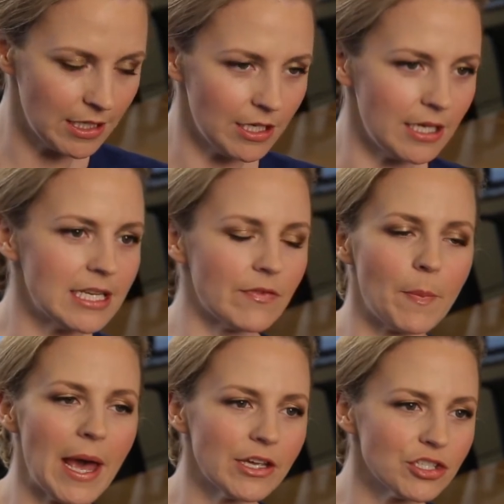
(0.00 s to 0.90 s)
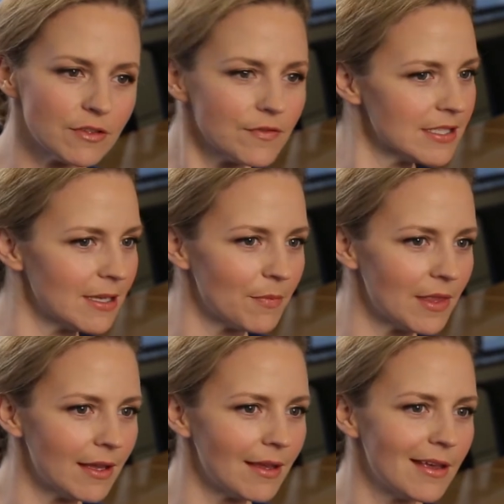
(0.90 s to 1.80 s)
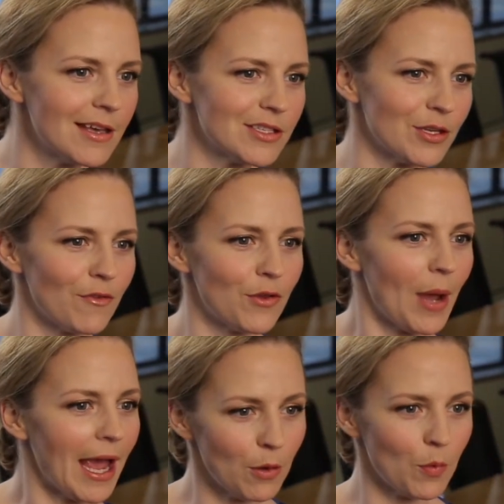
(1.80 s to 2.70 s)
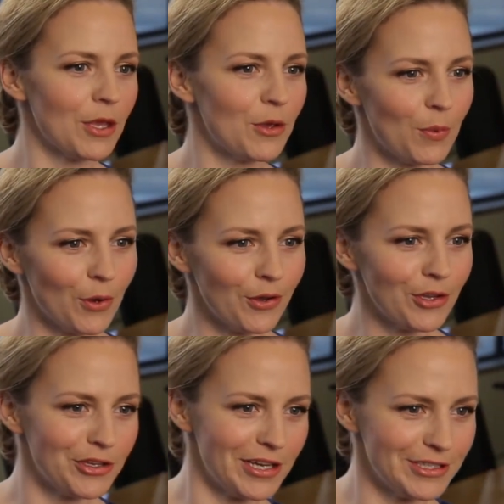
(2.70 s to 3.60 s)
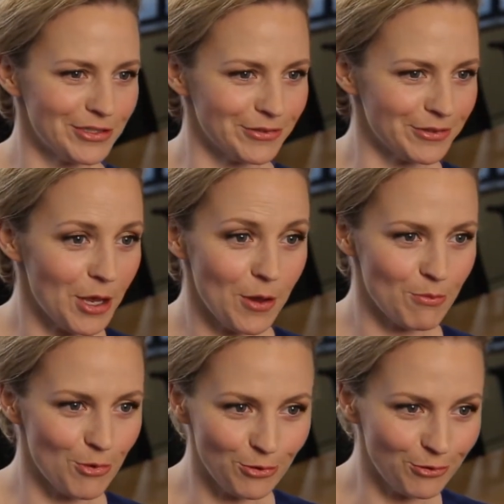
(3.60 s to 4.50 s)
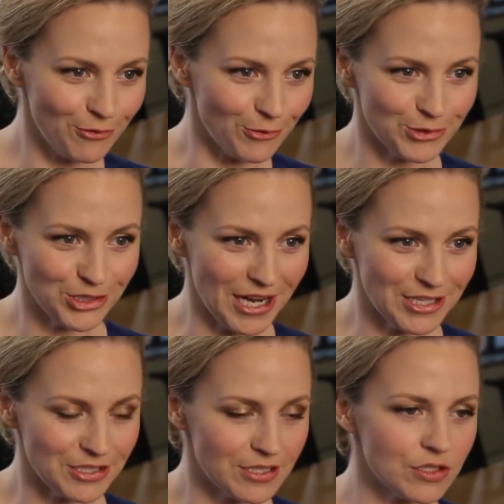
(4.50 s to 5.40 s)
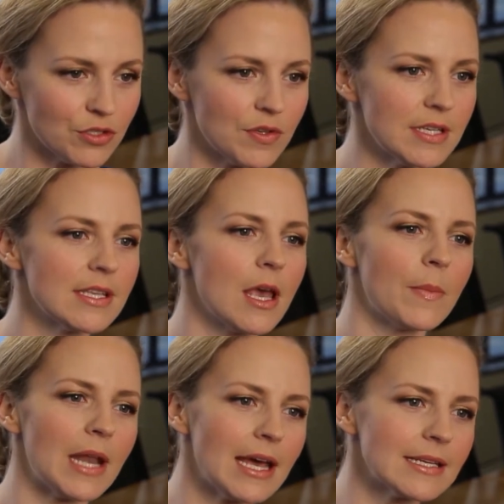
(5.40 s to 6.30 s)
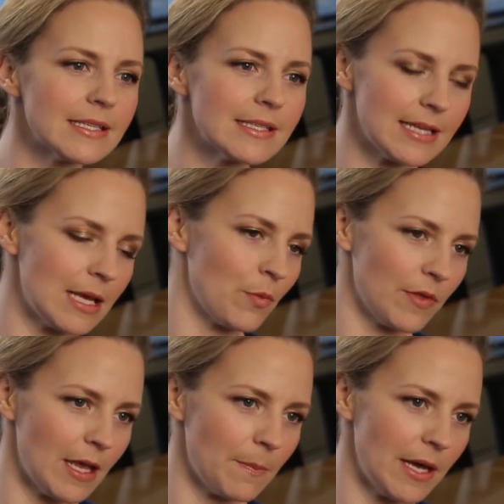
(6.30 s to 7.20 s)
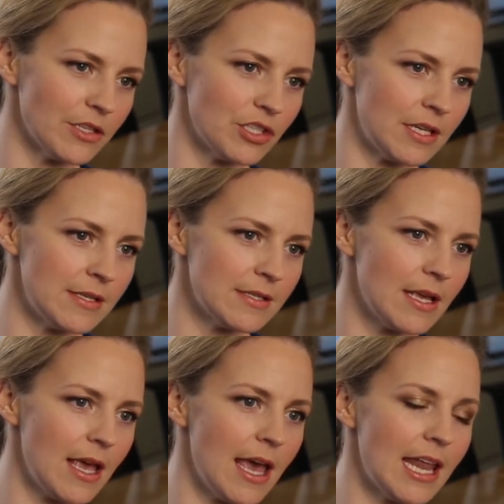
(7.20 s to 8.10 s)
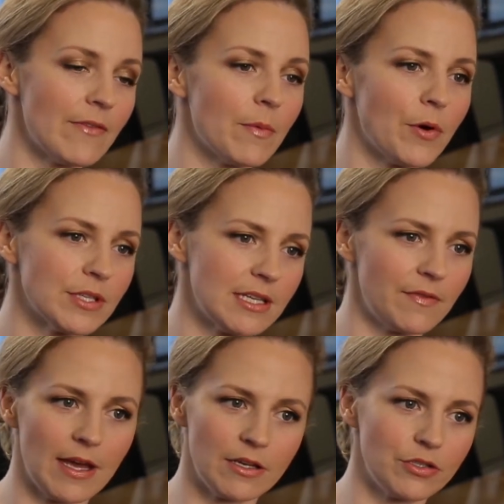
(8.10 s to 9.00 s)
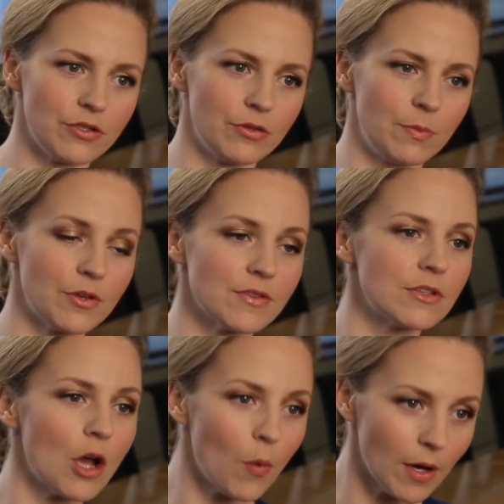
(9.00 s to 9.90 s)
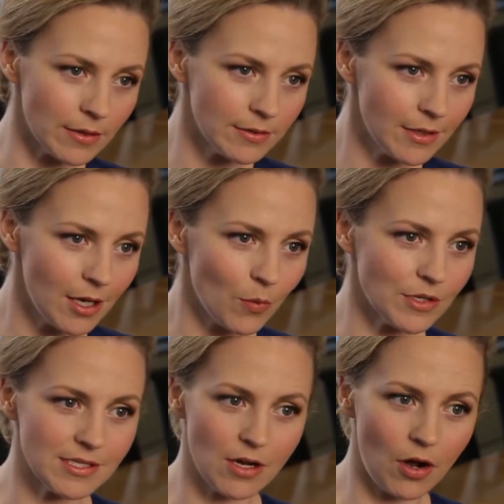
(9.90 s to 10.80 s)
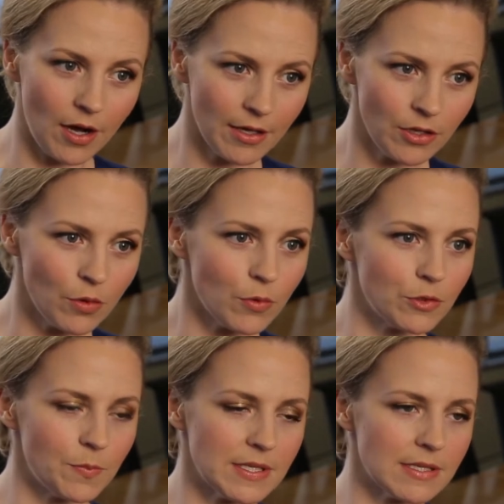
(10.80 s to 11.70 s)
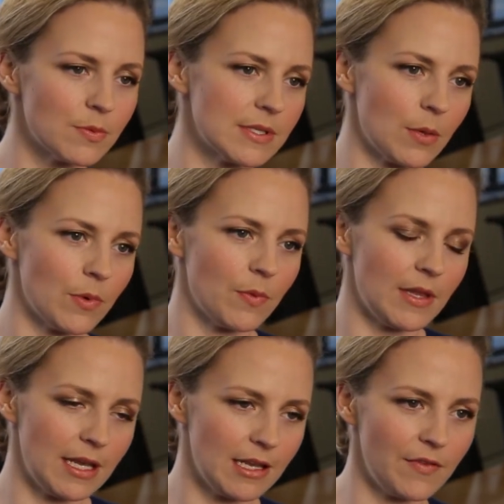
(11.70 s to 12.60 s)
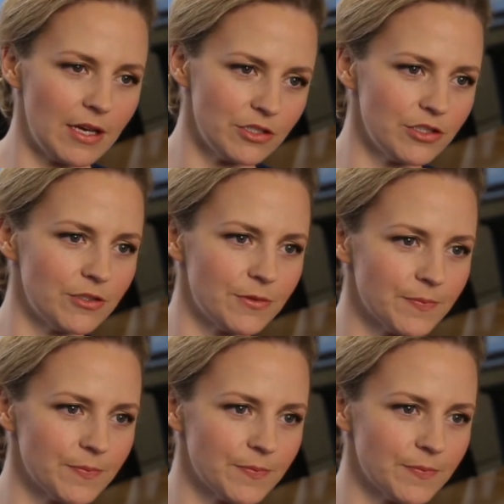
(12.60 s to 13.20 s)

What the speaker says: You need to have a passion for something. So if you hate where you work, you need to move or change industries, but understand what that passion is and have a positive attitude, because no one wants to hire you or do business with someone with a negative attitude.